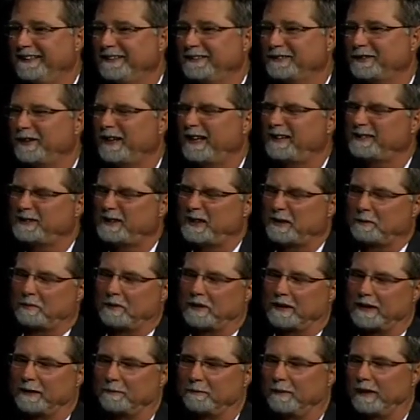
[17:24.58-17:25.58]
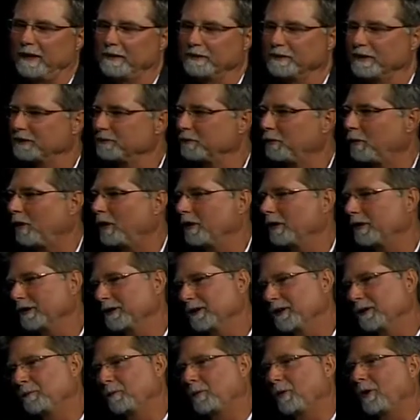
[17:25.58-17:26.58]
So that typically means let's water a
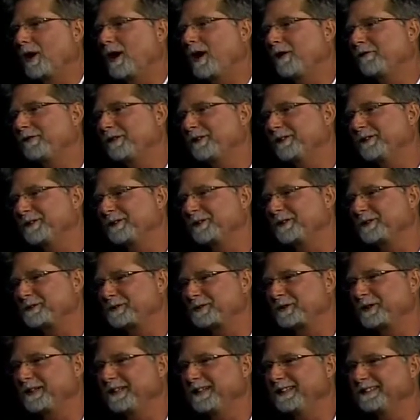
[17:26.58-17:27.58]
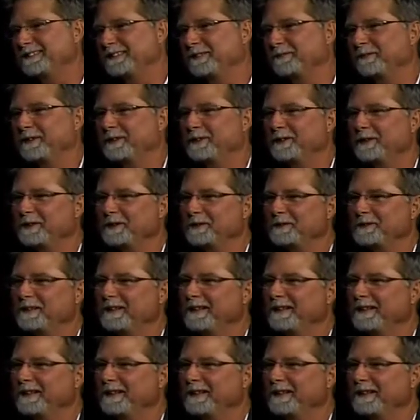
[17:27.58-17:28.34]
little more often near the trees than we do